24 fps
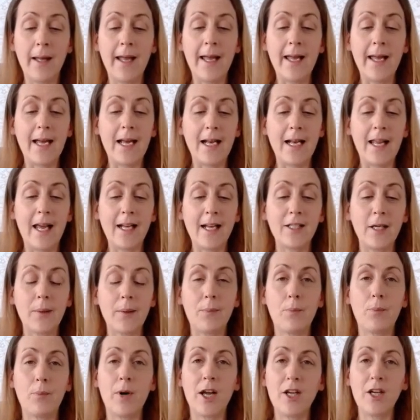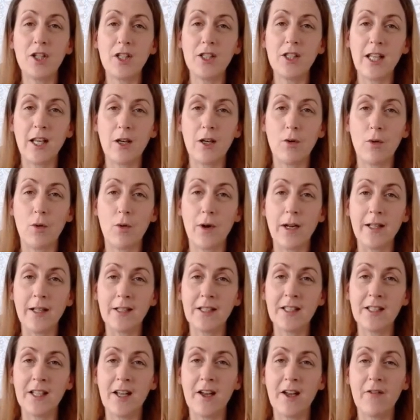collecting precious acorns
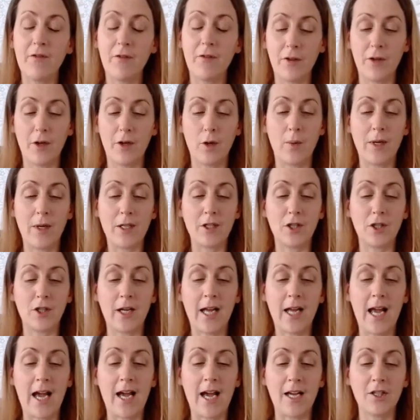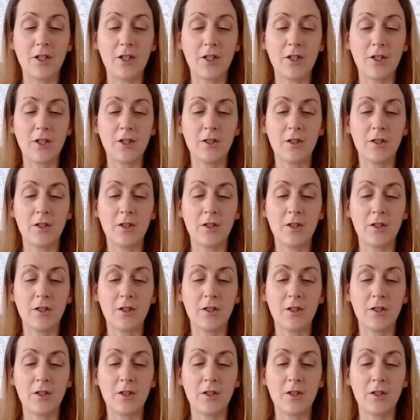for their winter cache.